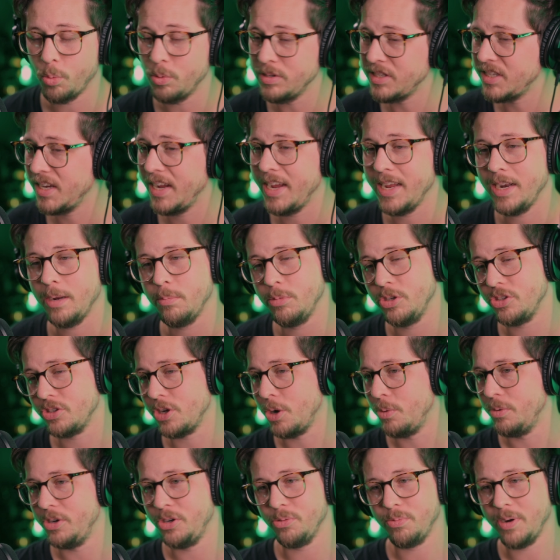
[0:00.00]
once again, I'm just
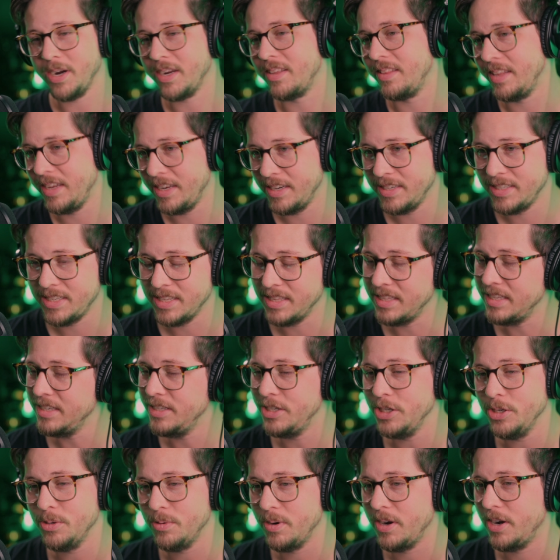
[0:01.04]
going directly into the
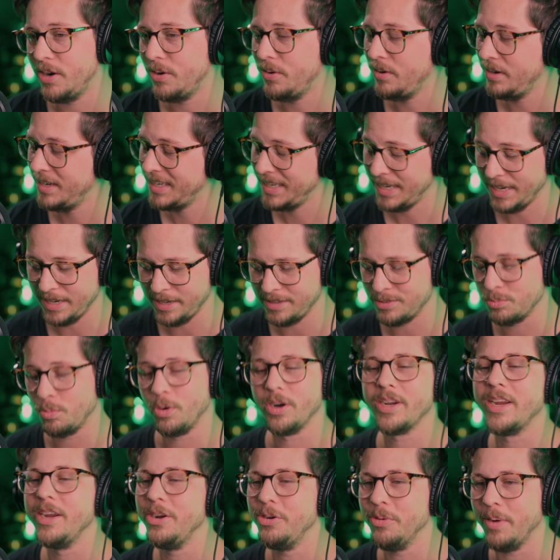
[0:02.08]
DUO and it's working